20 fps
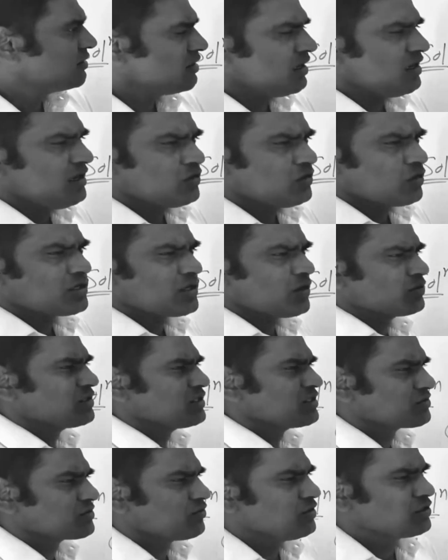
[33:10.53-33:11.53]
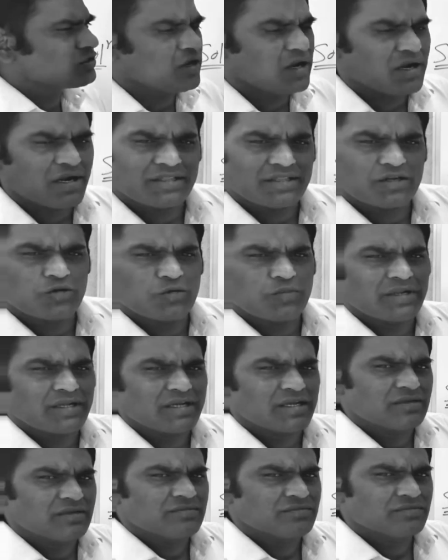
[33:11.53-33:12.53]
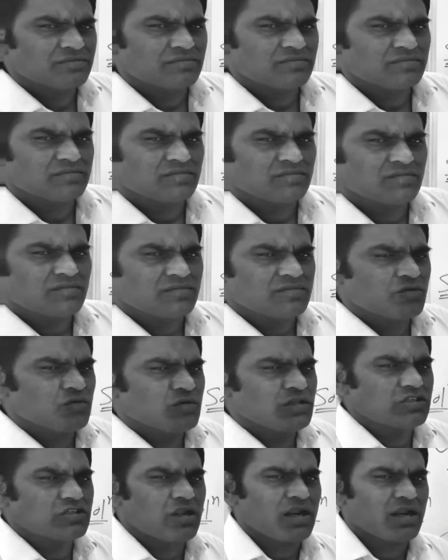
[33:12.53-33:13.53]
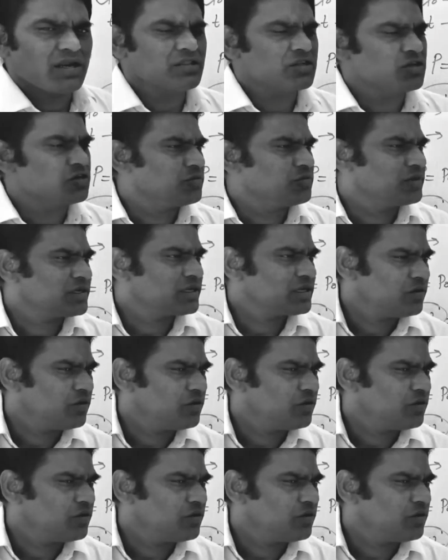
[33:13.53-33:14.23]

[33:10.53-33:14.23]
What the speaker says: Note down this. We will solve another numerical. We will solve another numerical.